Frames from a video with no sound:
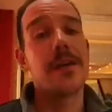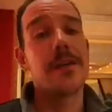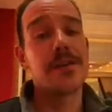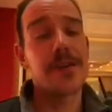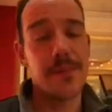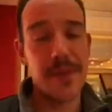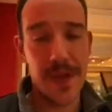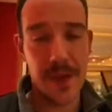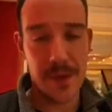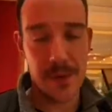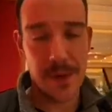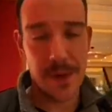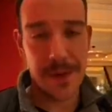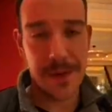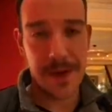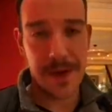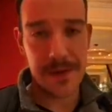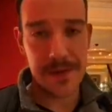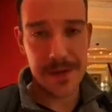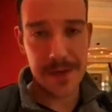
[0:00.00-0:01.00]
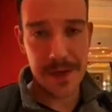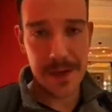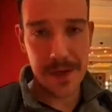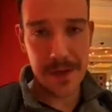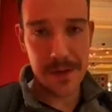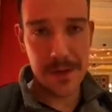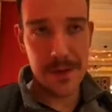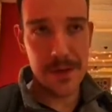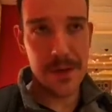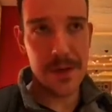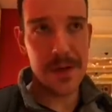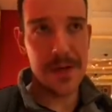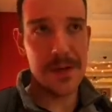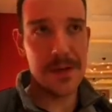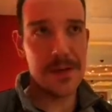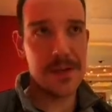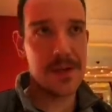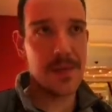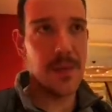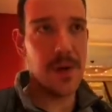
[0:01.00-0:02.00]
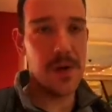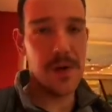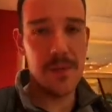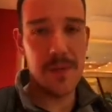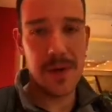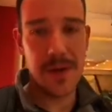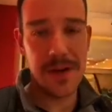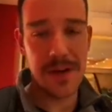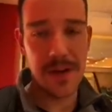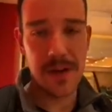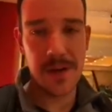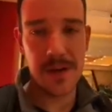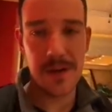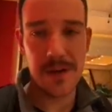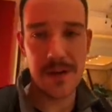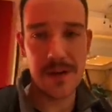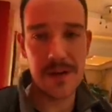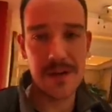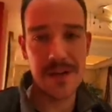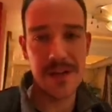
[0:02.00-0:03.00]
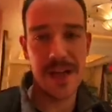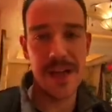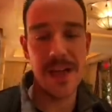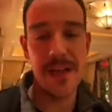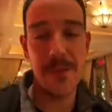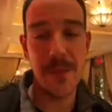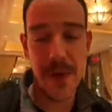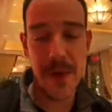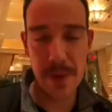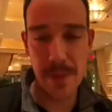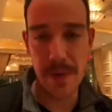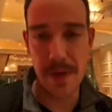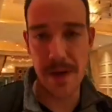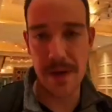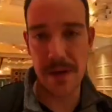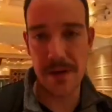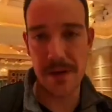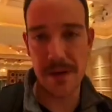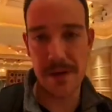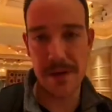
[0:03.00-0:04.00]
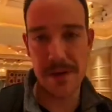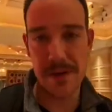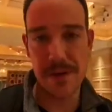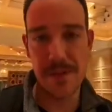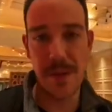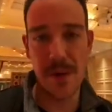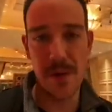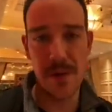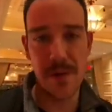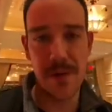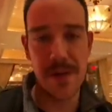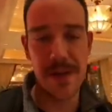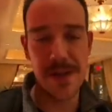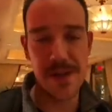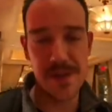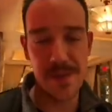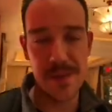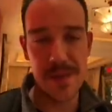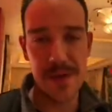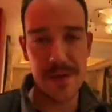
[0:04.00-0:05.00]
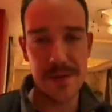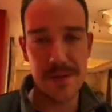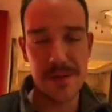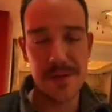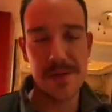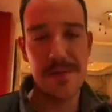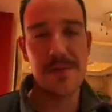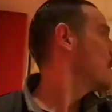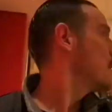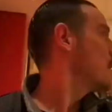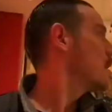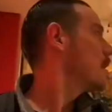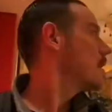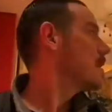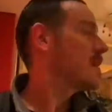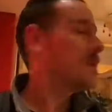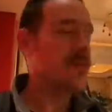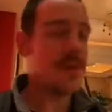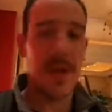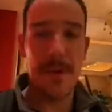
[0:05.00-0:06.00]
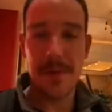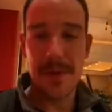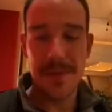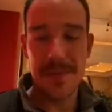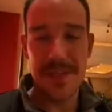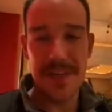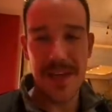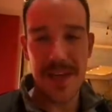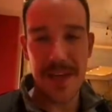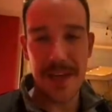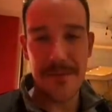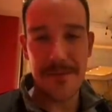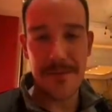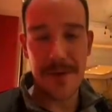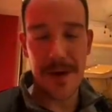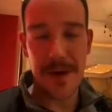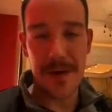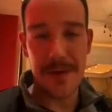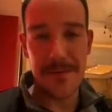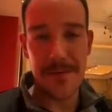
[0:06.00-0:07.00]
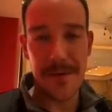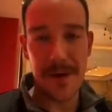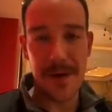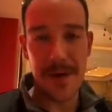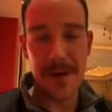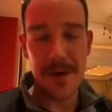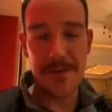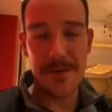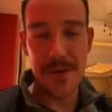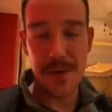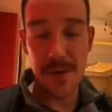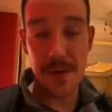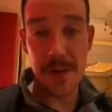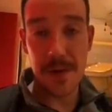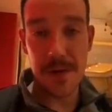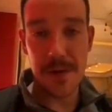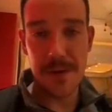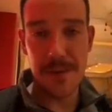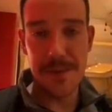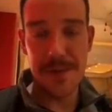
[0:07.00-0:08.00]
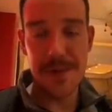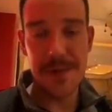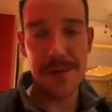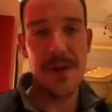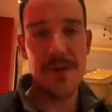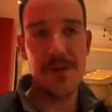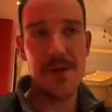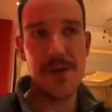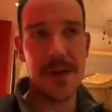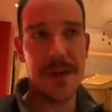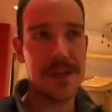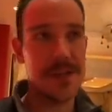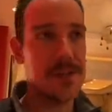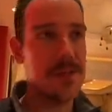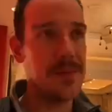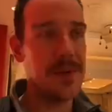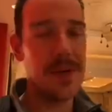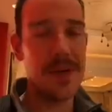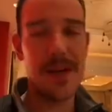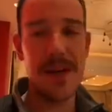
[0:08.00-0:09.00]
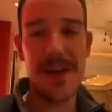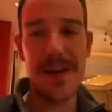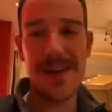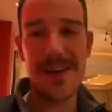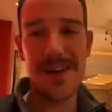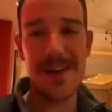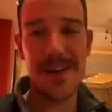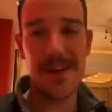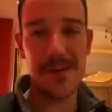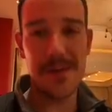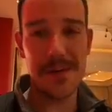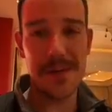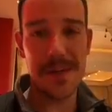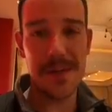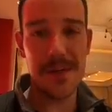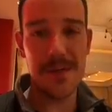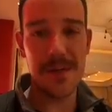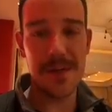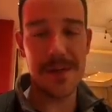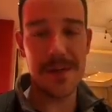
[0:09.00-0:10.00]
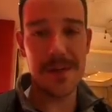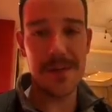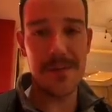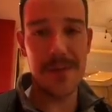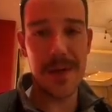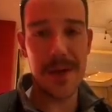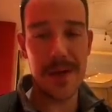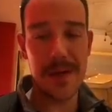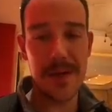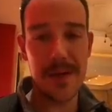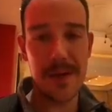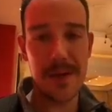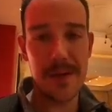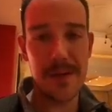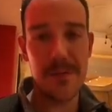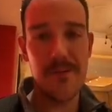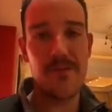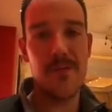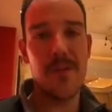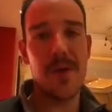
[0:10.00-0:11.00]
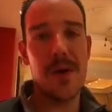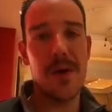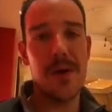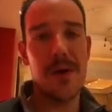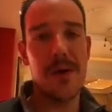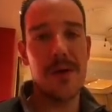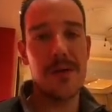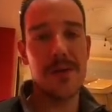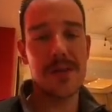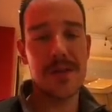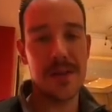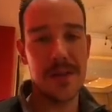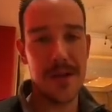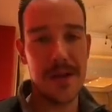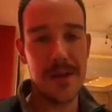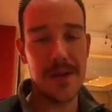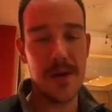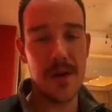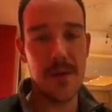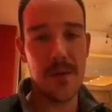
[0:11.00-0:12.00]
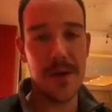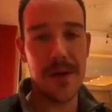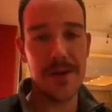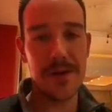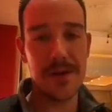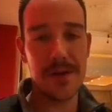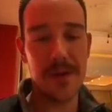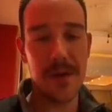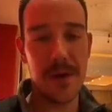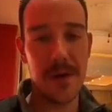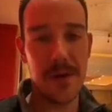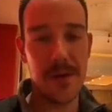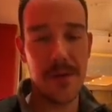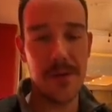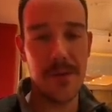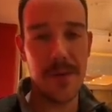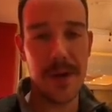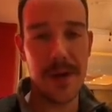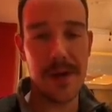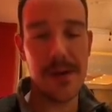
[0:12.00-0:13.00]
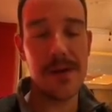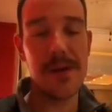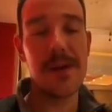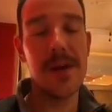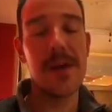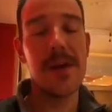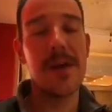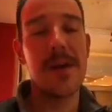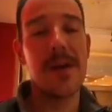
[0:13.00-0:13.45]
So I make it 3000 to go. Small blind calls and big blind calls, both Asian males. Flop comes 955, two clubs, checks to me, and I don't see any reason to bet here. Uh, it's gonna hit their range a little harder than mine.